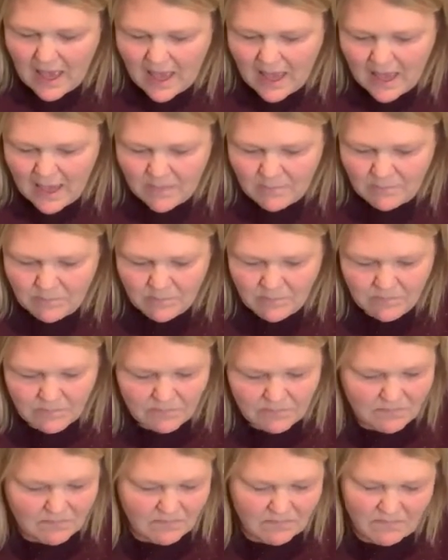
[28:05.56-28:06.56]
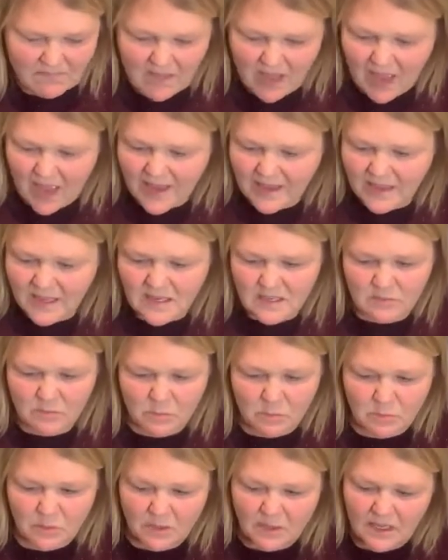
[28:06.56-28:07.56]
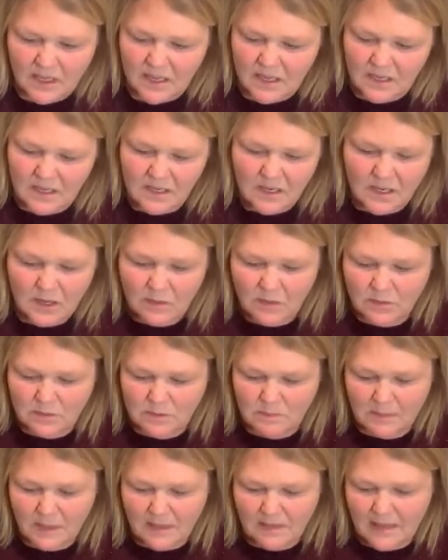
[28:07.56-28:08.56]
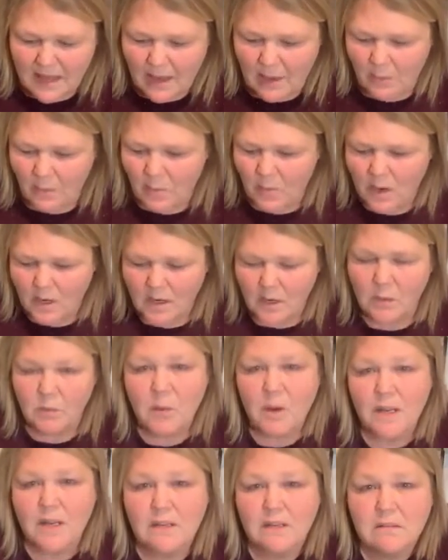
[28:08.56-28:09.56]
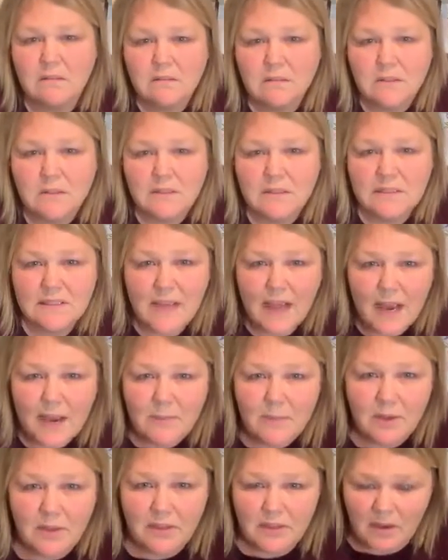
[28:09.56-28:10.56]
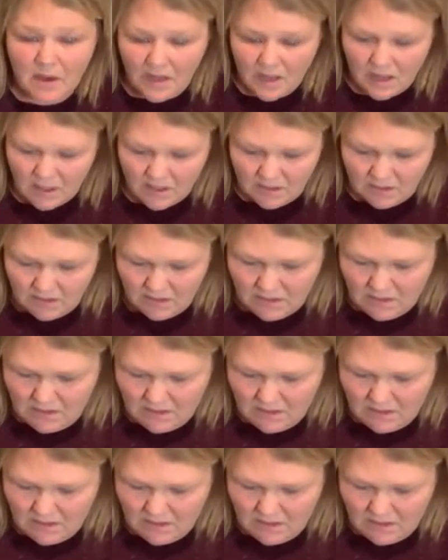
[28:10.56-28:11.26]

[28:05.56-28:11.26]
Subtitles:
I can really, you know, spend that one-on-one time with y'all.